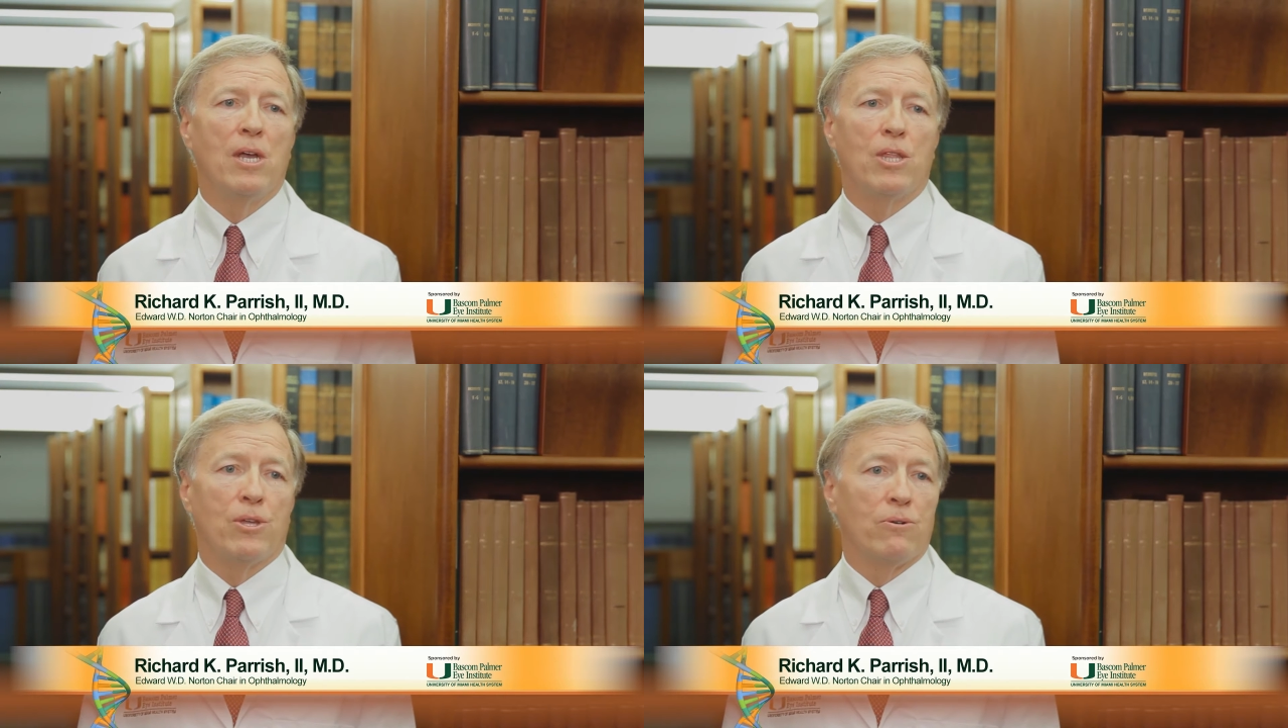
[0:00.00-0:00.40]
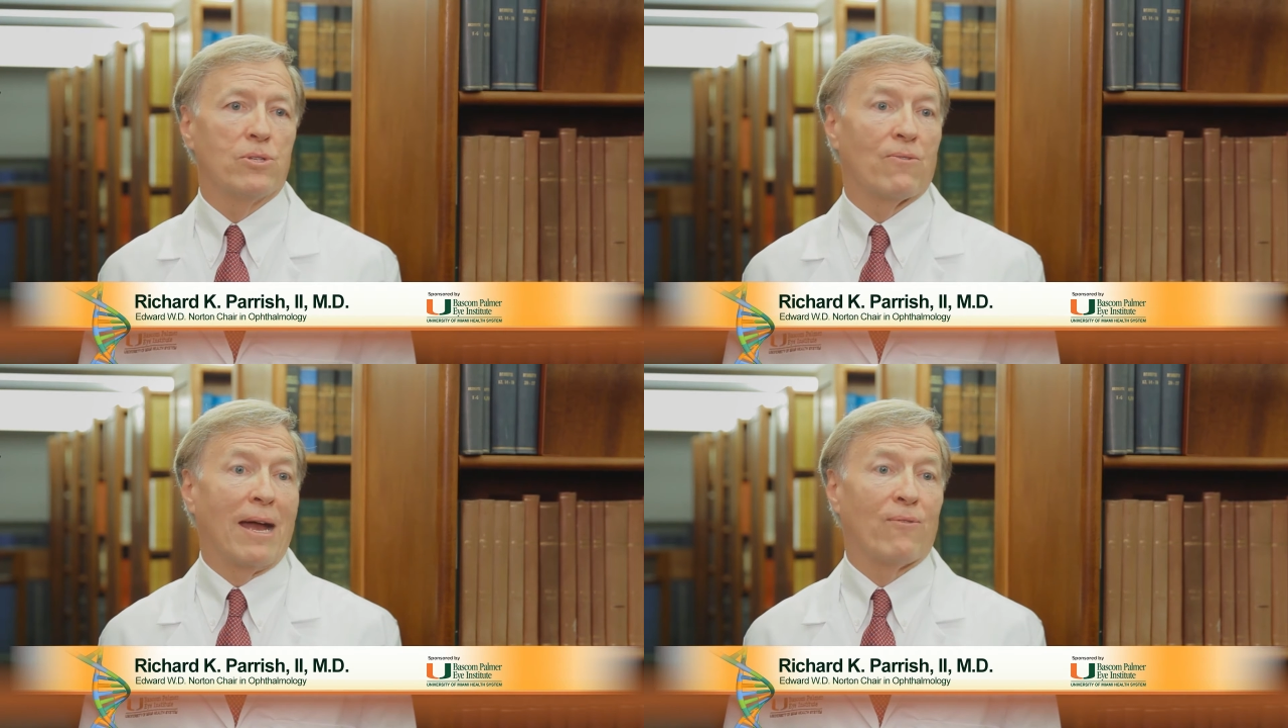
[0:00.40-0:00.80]
those
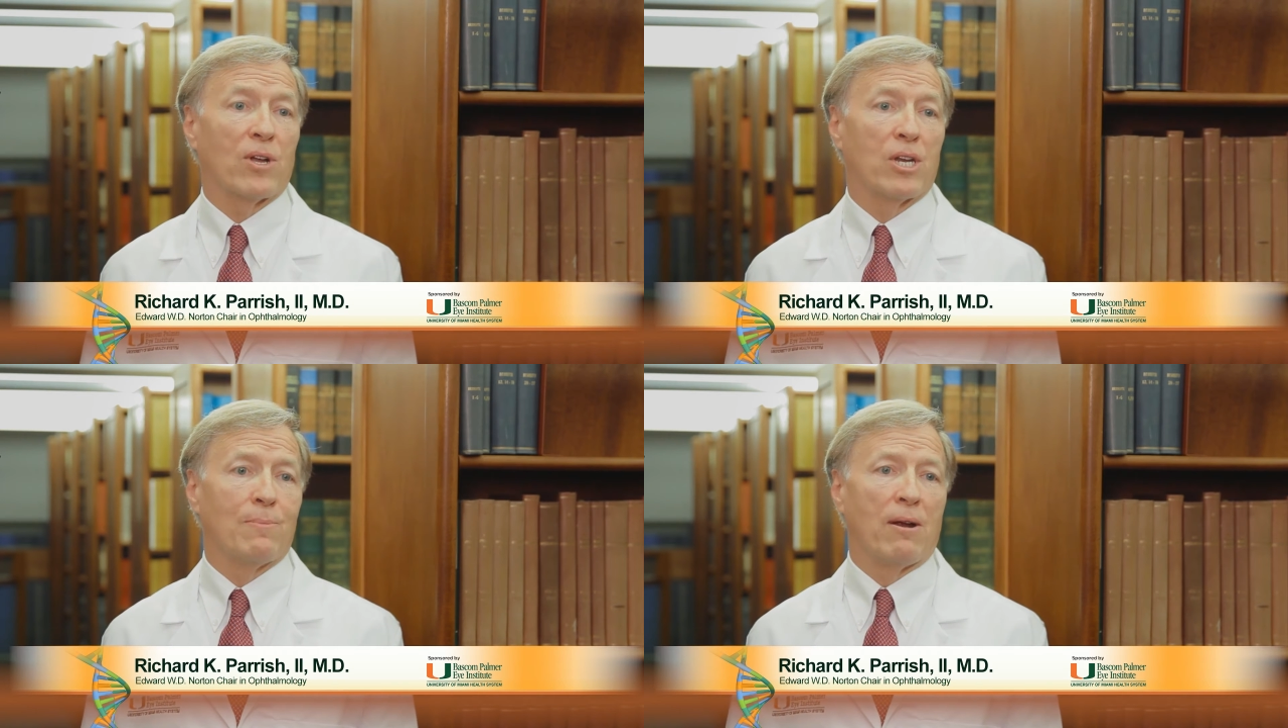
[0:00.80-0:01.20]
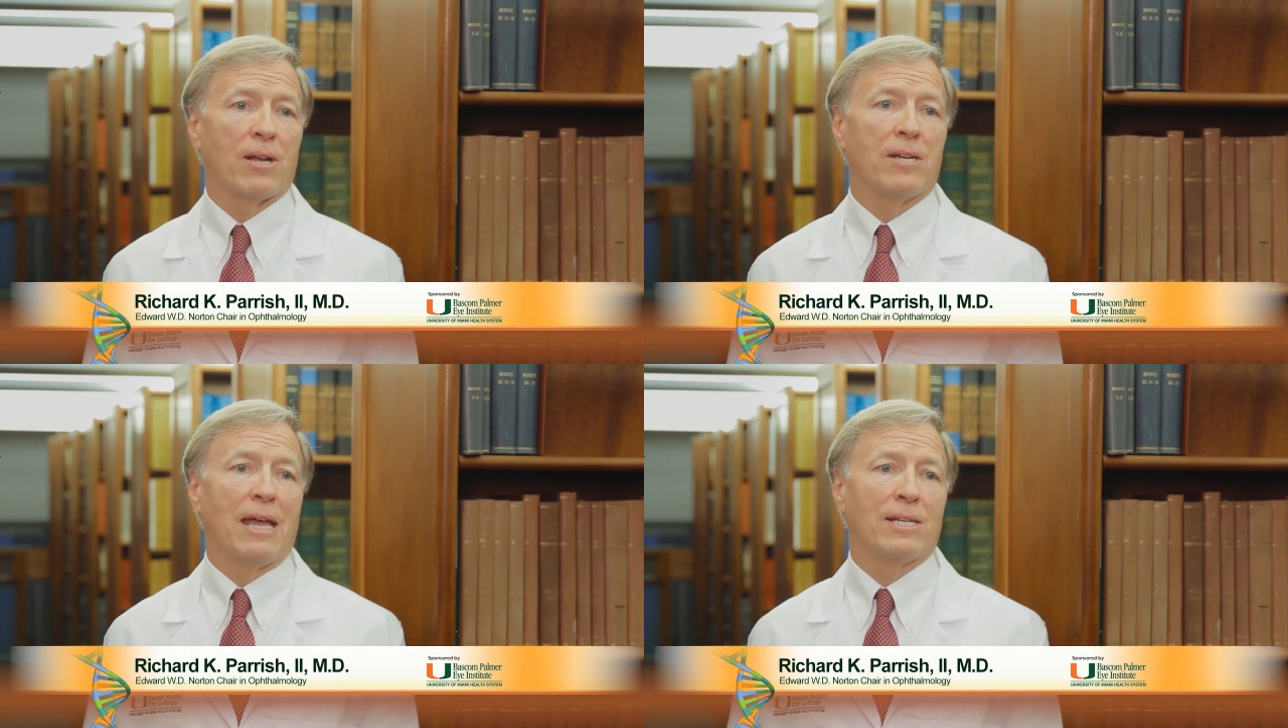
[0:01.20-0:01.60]
of African
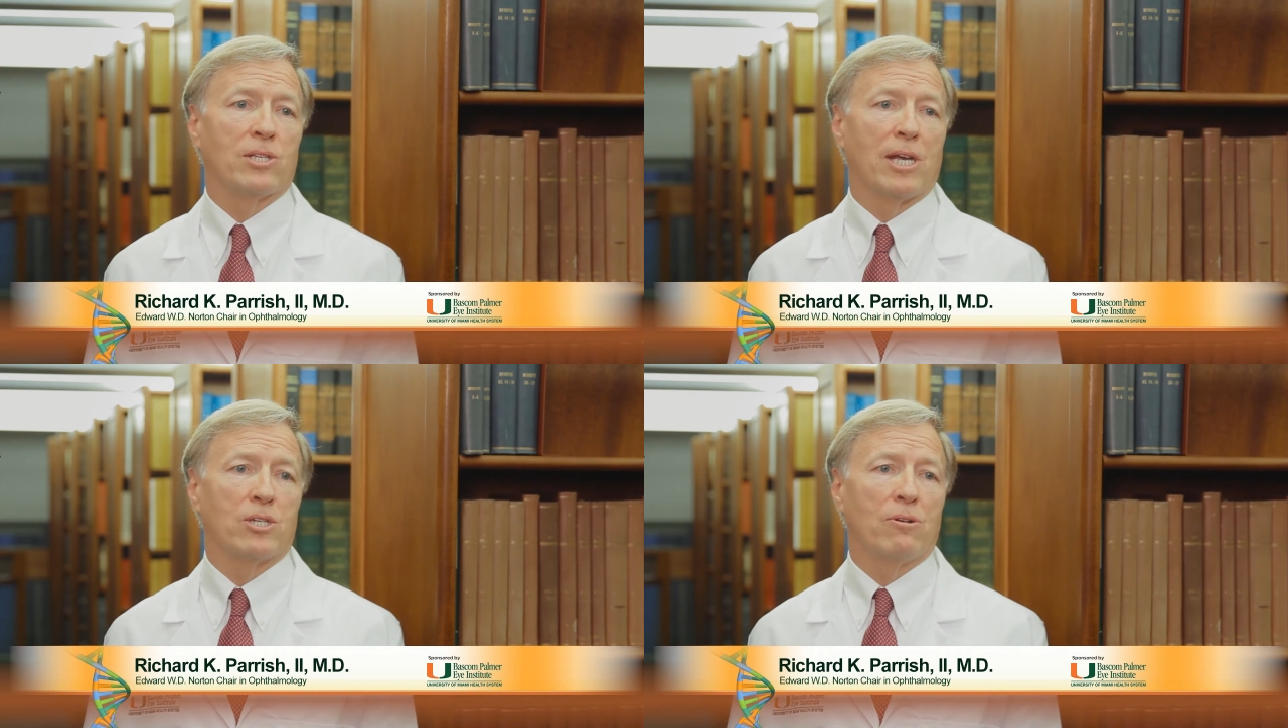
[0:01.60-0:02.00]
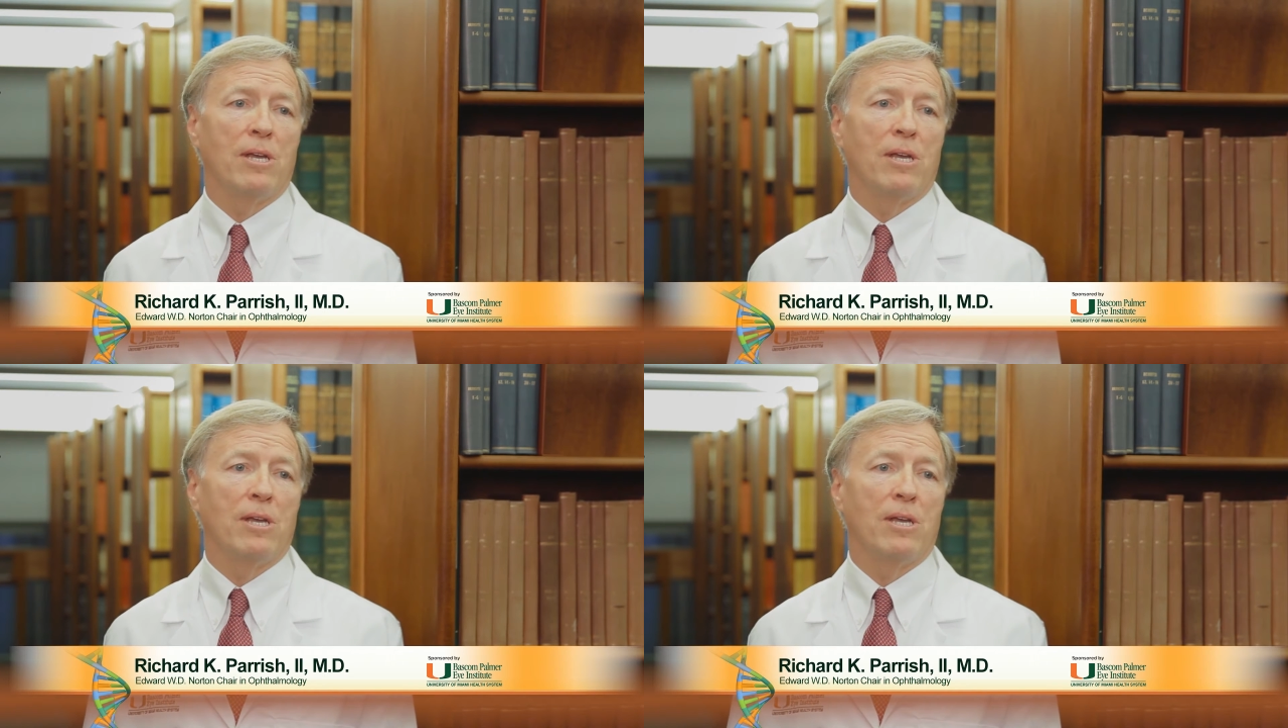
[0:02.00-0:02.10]
American ancestry,